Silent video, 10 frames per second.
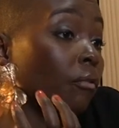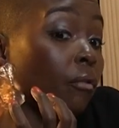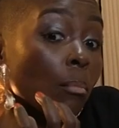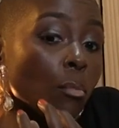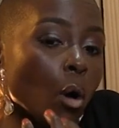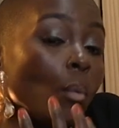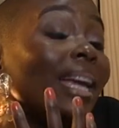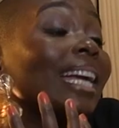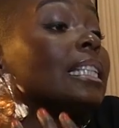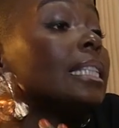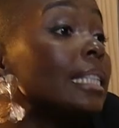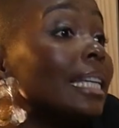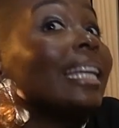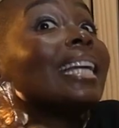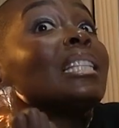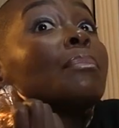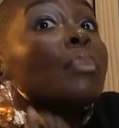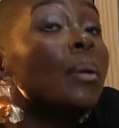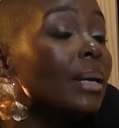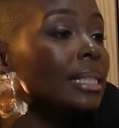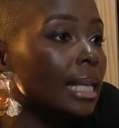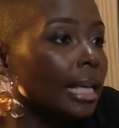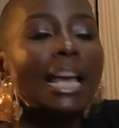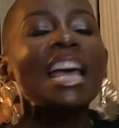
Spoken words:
from knowing and seeing and experiencing